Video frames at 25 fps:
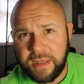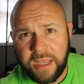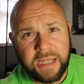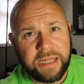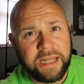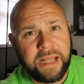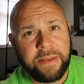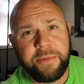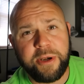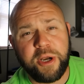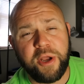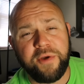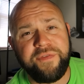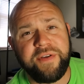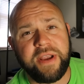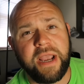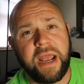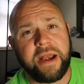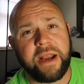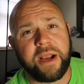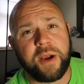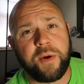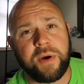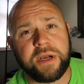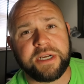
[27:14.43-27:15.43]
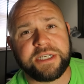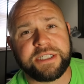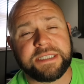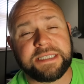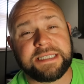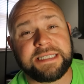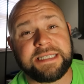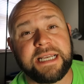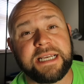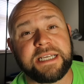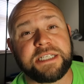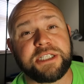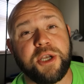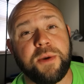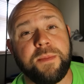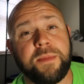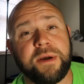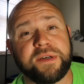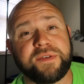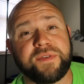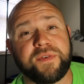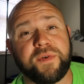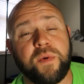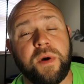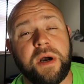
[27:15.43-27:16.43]
me know if you got any questions. Thanks so
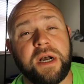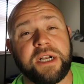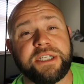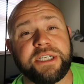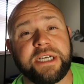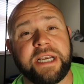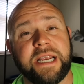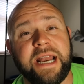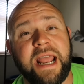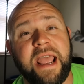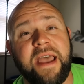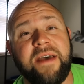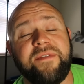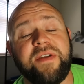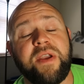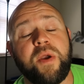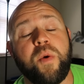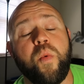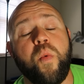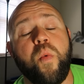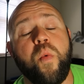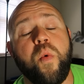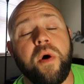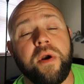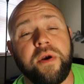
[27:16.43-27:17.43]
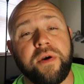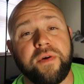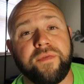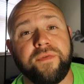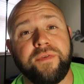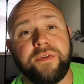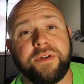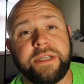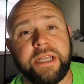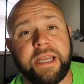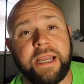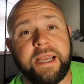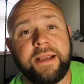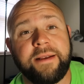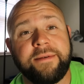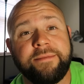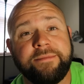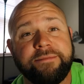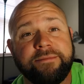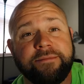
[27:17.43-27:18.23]
much for watching and have a wonderful day.